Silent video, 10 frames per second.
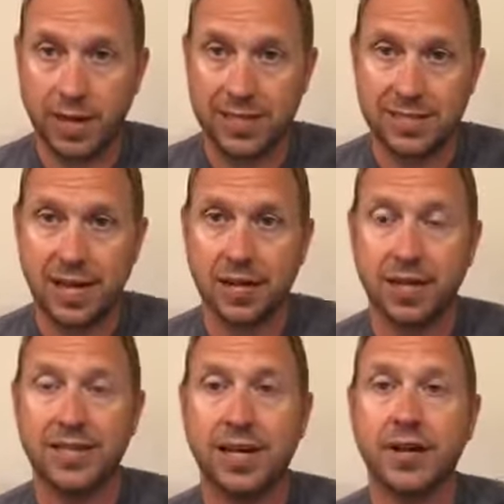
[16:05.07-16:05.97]

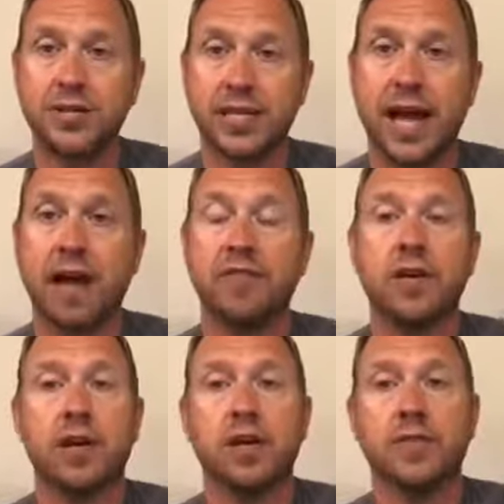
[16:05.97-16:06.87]
entire staff
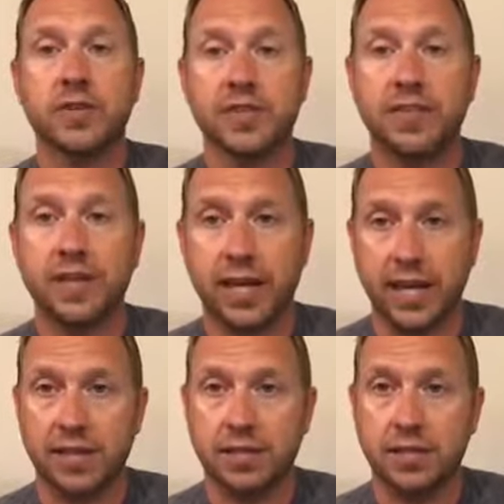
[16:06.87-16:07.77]
for 7
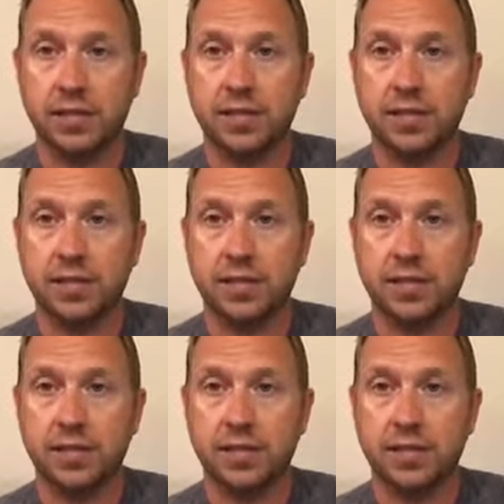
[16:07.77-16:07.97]
days.